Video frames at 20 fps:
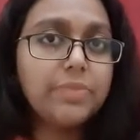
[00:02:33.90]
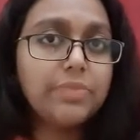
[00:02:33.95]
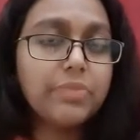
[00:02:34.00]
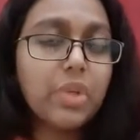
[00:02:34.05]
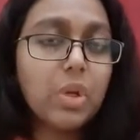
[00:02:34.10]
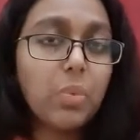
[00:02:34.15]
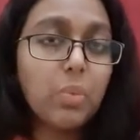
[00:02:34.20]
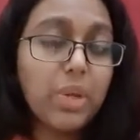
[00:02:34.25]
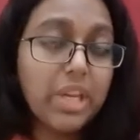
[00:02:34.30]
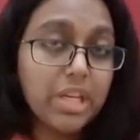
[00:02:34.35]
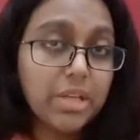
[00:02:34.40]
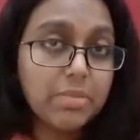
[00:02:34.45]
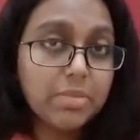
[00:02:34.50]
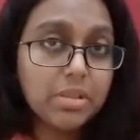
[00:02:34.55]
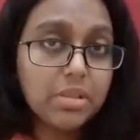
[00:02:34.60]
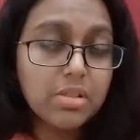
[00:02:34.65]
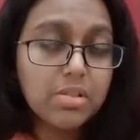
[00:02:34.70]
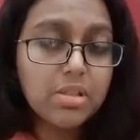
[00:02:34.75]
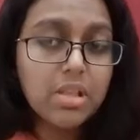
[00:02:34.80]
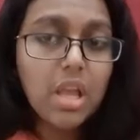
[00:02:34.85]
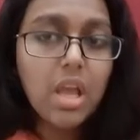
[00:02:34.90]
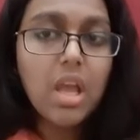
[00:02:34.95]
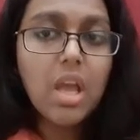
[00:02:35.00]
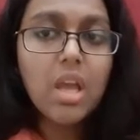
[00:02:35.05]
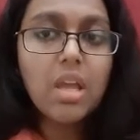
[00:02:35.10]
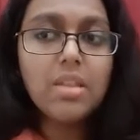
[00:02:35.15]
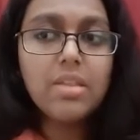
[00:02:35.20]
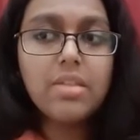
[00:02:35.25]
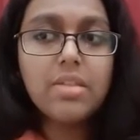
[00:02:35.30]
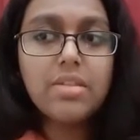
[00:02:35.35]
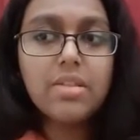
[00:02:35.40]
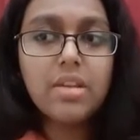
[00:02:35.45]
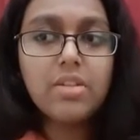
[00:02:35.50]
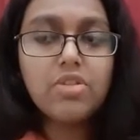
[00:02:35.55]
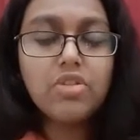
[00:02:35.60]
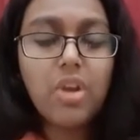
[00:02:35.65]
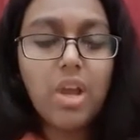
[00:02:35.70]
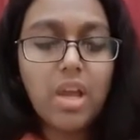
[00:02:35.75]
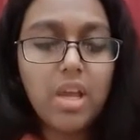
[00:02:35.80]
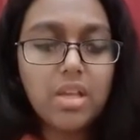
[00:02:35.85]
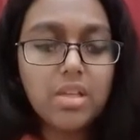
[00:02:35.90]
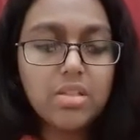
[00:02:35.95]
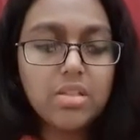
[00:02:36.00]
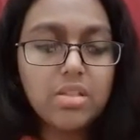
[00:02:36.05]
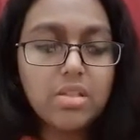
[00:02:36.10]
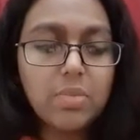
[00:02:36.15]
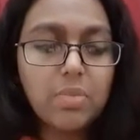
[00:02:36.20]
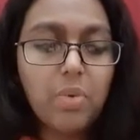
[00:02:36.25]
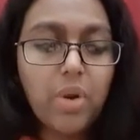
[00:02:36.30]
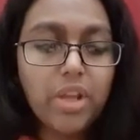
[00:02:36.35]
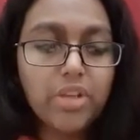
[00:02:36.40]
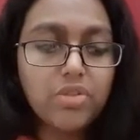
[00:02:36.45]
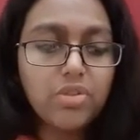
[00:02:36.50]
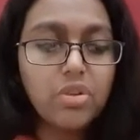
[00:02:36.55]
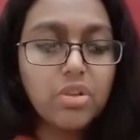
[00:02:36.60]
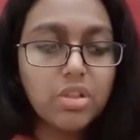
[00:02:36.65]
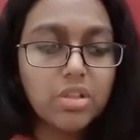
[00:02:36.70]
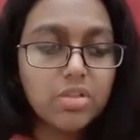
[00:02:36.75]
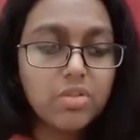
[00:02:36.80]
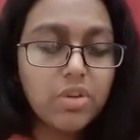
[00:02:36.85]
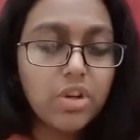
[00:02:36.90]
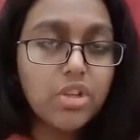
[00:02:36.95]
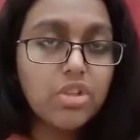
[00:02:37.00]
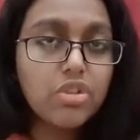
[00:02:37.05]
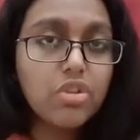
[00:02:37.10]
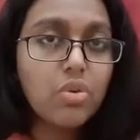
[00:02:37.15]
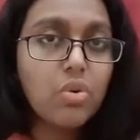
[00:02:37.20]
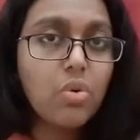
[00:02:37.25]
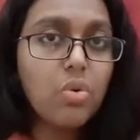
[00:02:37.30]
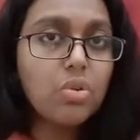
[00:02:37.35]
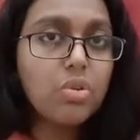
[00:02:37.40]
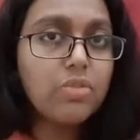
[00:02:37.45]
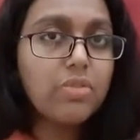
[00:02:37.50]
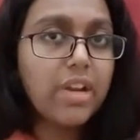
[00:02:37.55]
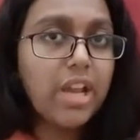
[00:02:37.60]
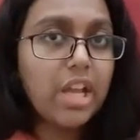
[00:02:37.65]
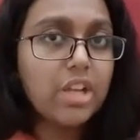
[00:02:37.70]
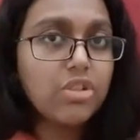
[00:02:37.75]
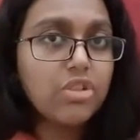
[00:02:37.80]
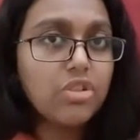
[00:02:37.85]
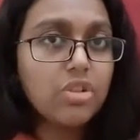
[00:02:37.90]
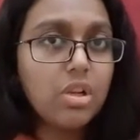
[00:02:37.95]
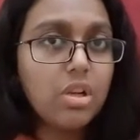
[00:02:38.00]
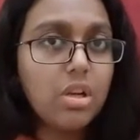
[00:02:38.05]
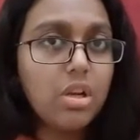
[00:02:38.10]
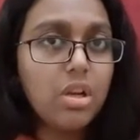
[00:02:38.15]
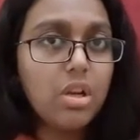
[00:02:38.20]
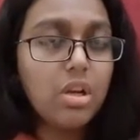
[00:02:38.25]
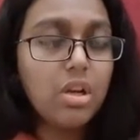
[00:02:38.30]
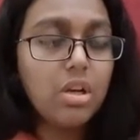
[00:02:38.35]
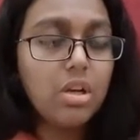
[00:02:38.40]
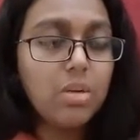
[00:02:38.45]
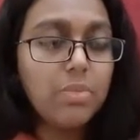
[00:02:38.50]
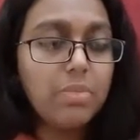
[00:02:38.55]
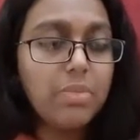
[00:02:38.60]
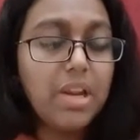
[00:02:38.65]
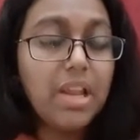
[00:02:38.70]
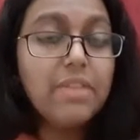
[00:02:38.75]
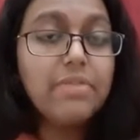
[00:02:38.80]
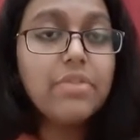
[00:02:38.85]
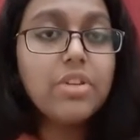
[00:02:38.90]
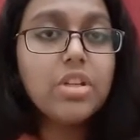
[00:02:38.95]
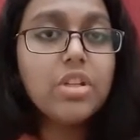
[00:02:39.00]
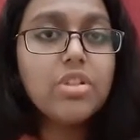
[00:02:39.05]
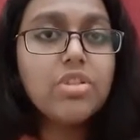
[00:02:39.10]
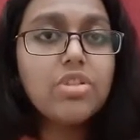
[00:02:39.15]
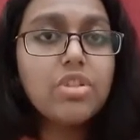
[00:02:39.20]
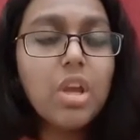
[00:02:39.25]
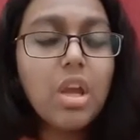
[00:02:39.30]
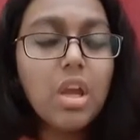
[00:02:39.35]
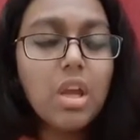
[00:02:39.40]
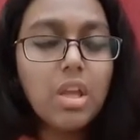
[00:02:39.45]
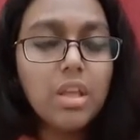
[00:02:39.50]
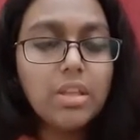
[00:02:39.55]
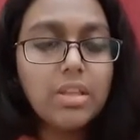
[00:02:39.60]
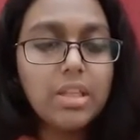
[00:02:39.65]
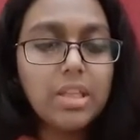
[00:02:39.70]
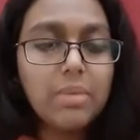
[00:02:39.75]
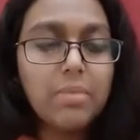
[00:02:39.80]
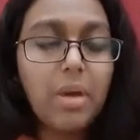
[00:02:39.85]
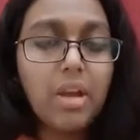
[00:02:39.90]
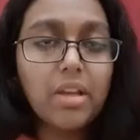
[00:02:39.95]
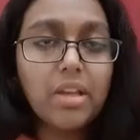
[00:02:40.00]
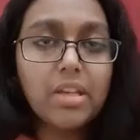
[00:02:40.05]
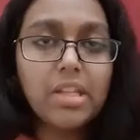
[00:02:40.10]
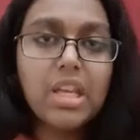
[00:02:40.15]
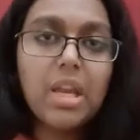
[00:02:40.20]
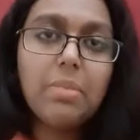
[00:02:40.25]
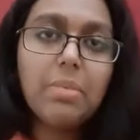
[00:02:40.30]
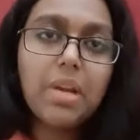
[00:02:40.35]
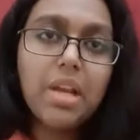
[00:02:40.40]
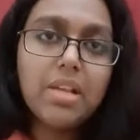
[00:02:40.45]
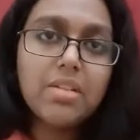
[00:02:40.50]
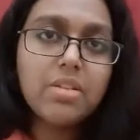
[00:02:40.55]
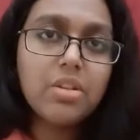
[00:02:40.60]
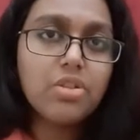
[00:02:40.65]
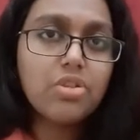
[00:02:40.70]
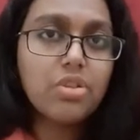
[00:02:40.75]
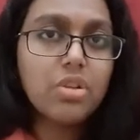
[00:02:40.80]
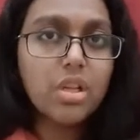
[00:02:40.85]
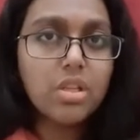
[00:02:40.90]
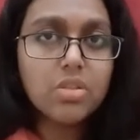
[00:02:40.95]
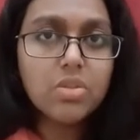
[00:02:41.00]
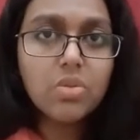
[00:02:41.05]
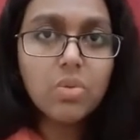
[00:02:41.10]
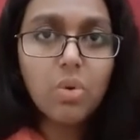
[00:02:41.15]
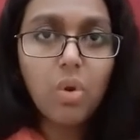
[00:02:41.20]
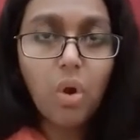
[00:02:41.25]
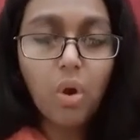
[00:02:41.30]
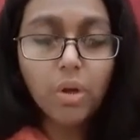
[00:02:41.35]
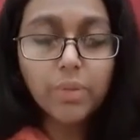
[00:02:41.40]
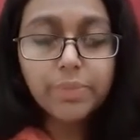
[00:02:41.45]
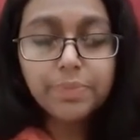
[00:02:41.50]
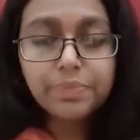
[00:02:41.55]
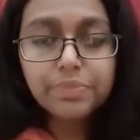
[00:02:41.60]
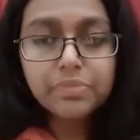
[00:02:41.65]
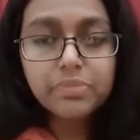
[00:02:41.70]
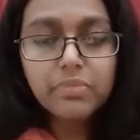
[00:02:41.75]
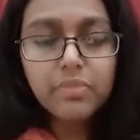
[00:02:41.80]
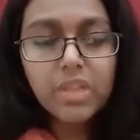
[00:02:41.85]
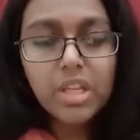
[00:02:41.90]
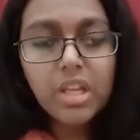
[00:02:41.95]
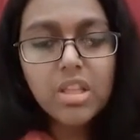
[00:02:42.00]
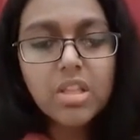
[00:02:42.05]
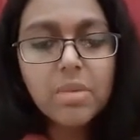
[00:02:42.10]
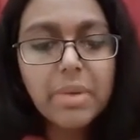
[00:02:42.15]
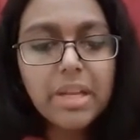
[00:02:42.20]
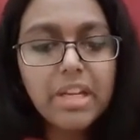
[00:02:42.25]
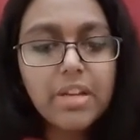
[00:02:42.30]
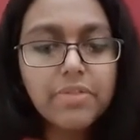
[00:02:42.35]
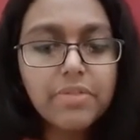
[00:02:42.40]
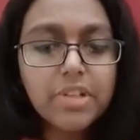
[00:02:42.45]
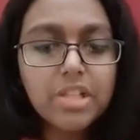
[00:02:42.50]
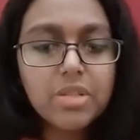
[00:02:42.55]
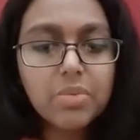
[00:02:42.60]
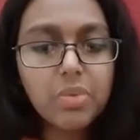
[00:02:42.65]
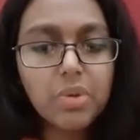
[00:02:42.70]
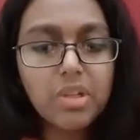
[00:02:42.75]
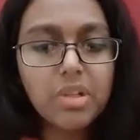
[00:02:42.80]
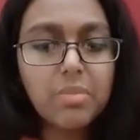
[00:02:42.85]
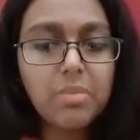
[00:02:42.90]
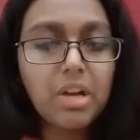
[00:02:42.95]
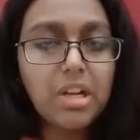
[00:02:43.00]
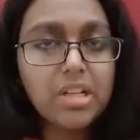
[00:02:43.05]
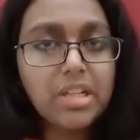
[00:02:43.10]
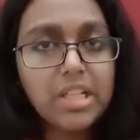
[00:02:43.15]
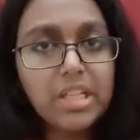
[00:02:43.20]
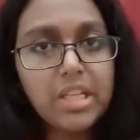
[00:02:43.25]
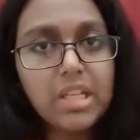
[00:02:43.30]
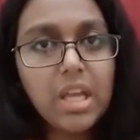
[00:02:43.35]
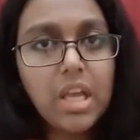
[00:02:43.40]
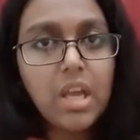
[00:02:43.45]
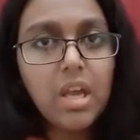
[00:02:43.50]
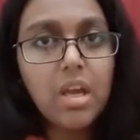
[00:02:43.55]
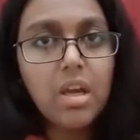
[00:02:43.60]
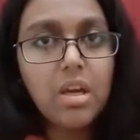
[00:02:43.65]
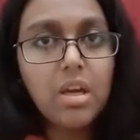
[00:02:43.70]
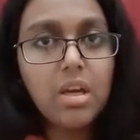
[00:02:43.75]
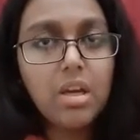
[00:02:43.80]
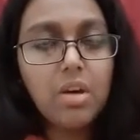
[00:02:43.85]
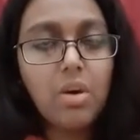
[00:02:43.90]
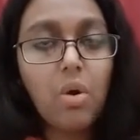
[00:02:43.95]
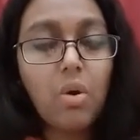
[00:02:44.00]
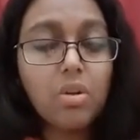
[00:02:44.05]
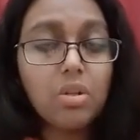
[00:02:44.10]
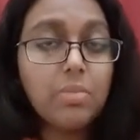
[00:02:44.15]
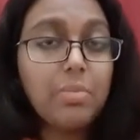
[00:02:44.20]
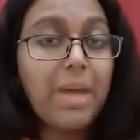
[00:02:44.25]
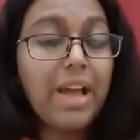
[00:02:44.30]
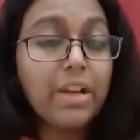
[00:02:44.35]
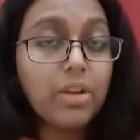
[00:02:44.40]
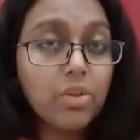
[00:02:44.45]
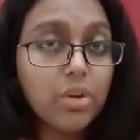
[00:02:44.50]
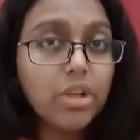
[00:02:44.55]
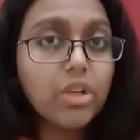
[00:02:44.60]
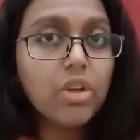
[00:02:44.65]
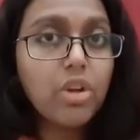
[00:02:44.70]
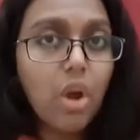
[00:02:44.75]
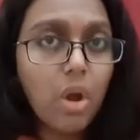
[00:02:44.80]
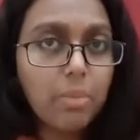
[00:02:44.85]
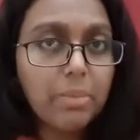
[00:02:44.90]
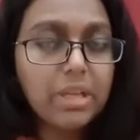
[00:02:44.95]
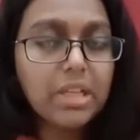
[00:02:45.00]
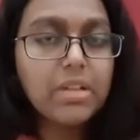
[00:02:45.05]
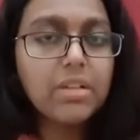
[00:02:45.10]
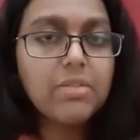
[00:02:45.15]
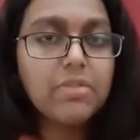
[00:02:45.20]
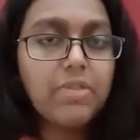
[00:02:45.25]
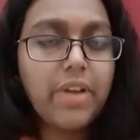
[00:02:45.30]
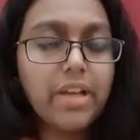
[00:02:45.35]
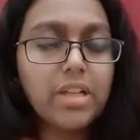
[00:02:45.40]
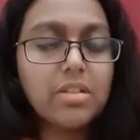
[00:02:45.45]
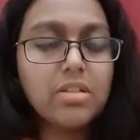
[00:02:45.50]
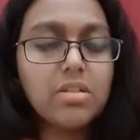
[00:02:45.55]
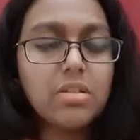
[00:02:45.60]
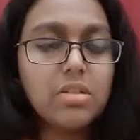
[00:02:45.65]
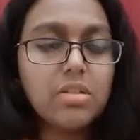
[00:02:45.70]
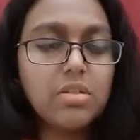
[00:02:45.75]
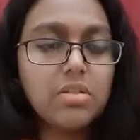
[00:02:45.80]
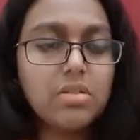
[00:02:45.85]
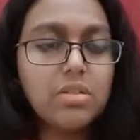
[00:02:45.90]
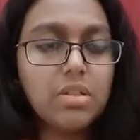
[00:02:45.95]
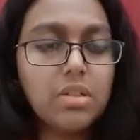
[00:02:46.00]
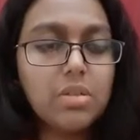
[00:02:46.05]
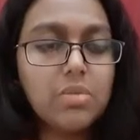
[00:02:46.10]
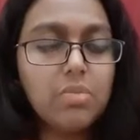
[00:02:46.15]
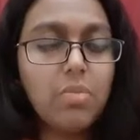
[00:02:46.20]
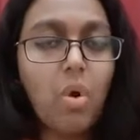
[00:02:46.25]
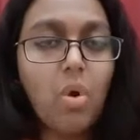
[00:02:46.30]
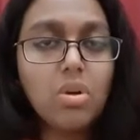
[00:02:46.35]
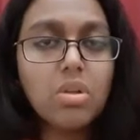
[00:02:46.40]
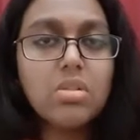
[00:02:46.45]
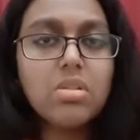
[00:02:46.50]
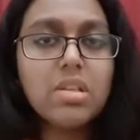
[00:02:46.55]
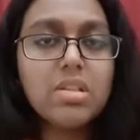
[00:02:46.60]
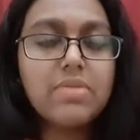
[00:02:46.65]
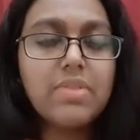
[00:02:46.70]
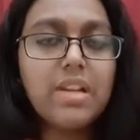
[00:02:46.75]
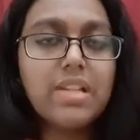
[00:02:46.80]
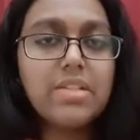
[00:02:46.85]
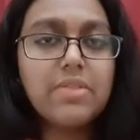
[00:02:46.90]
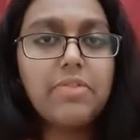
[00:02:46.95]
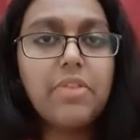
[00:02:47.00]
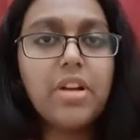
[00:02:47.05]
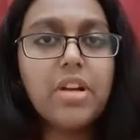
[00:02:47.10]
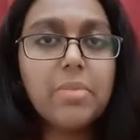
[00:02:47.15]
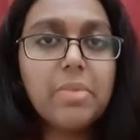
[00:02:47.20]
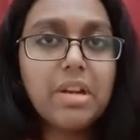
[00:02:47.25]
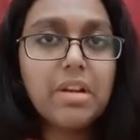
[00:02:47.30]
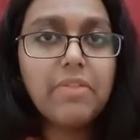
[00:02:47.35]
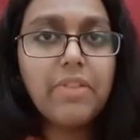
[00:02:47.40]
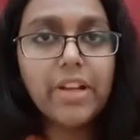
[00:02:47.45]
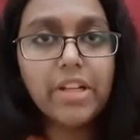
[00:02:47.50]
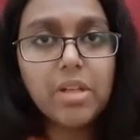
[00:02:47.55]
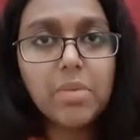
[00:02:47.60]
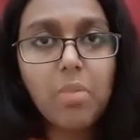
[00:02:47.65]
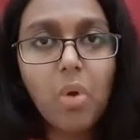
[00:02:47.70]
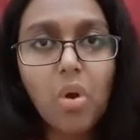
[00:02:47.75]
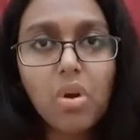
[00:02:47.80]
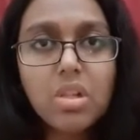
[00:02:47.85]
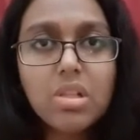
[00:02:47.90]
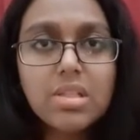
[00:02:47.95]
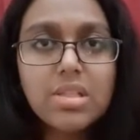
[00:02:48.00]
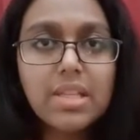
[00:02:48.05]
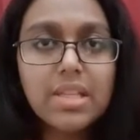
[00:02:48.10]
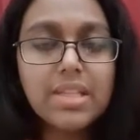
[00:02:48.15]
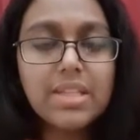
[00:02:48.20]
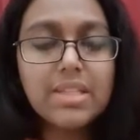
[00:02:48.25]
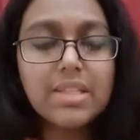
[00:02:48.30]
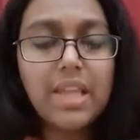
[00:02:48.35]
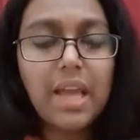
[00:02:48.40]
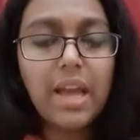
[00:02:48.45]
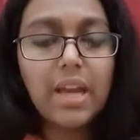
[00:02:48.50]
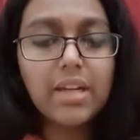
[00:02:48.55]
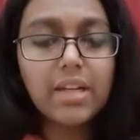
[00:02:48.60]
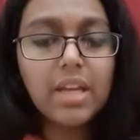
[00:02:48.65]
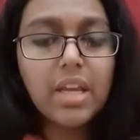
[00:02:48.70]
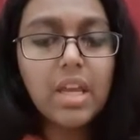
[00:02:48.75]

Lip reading: variables such as the price to earnings ratio, the financial leverage, the market capitalization, and so on. The main difference between the multi or the macroeconomic factor models as well as the fundamental factor models is that